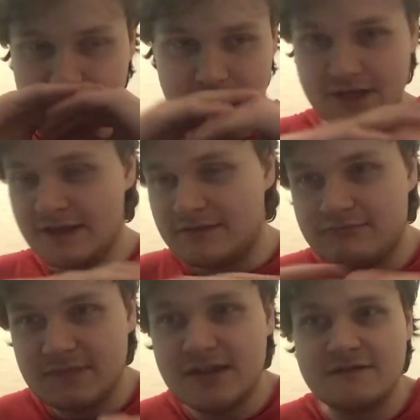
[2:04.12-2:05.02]
And
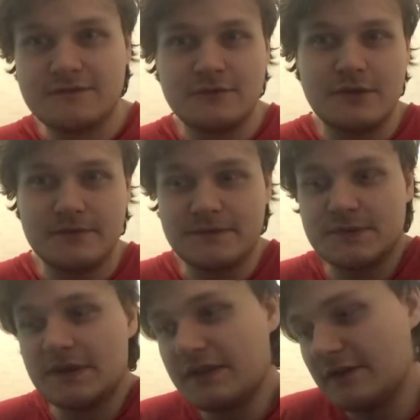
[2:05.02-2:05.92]
yeah, throughout
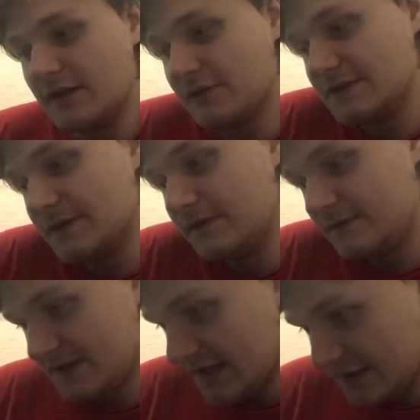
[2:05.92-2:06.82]
2013 I was
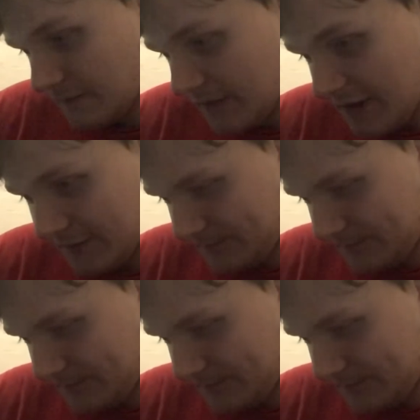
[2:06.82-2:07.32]
starting doing videos.